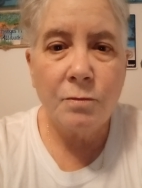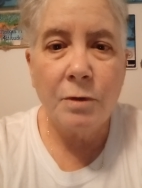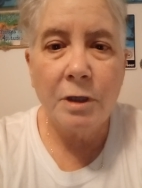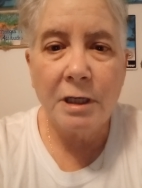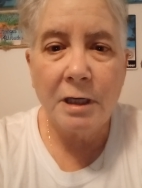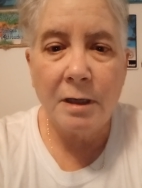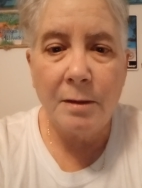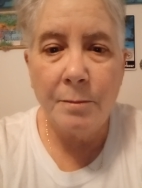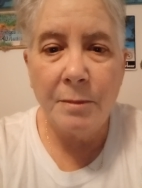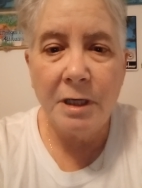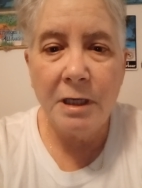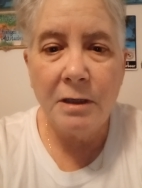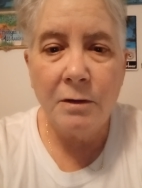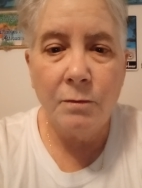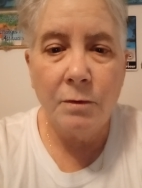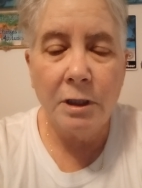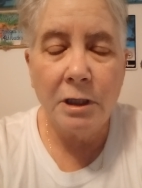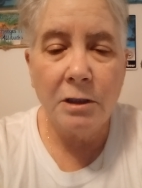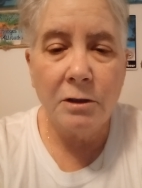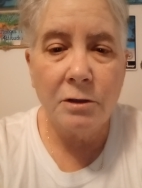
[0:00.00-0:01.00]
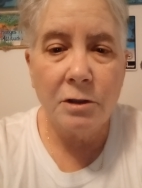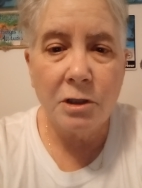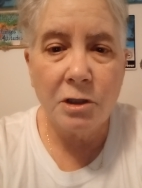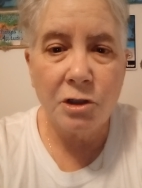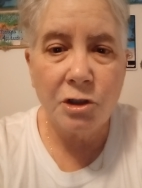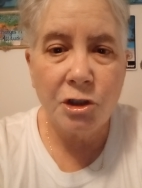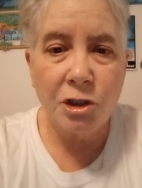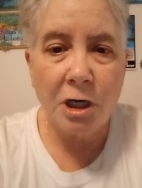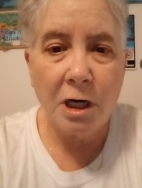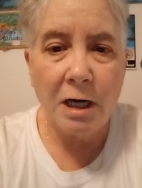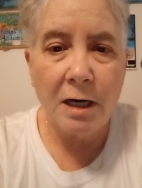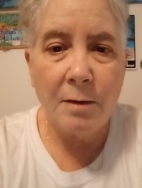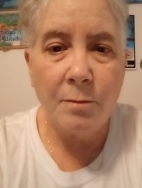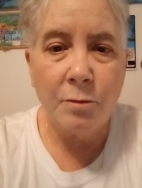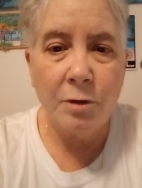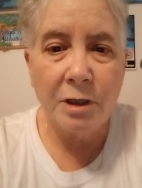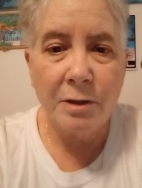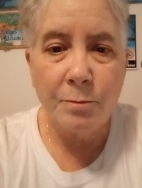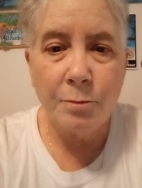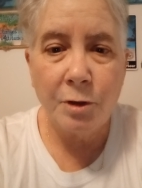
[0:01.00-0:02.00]
We come in, we learn a job,
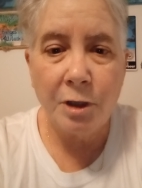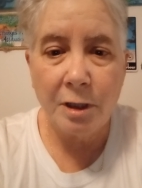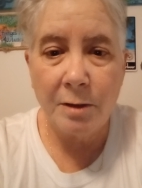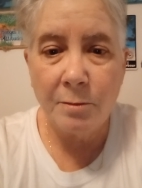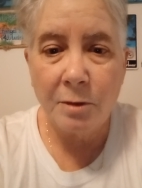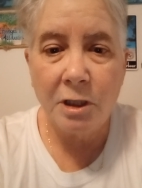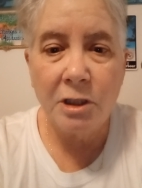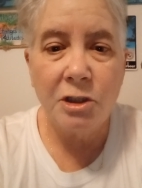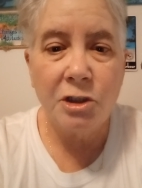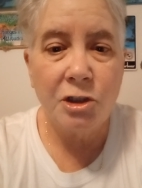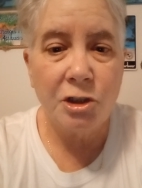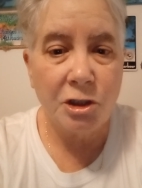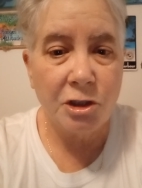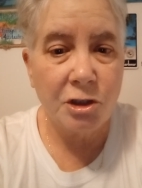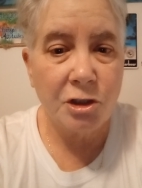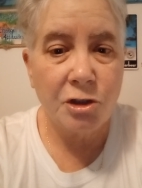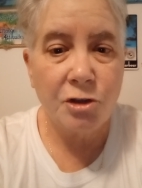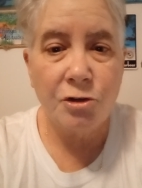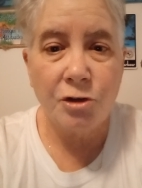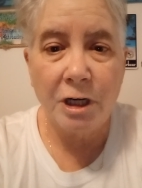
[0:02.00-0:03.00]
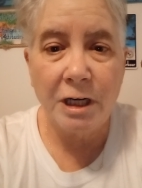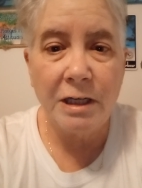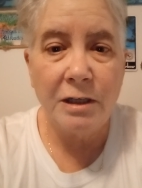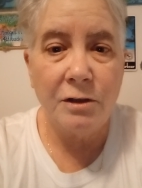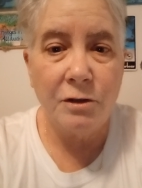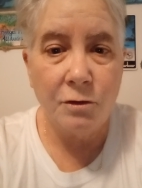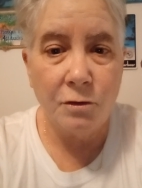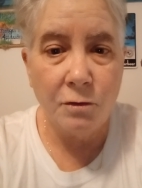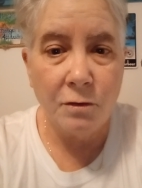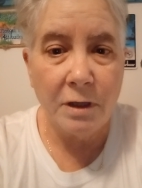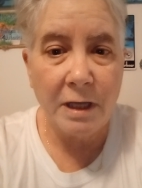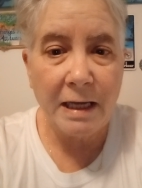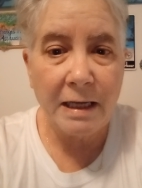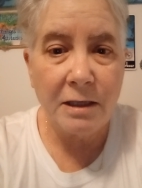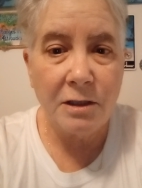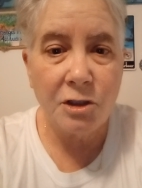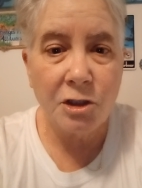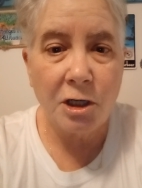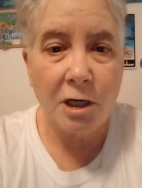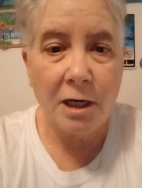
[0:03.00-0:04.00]
we pretty much just straight do
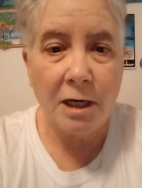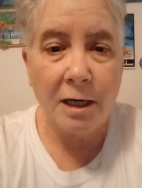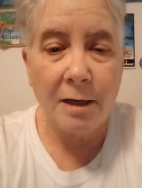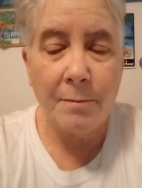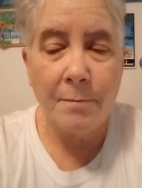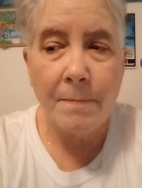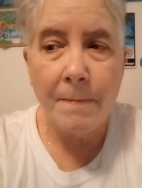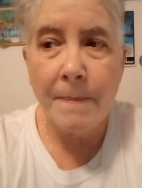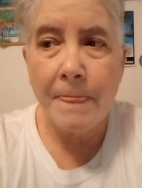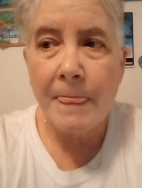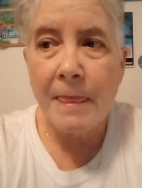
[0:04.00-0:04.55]
that job.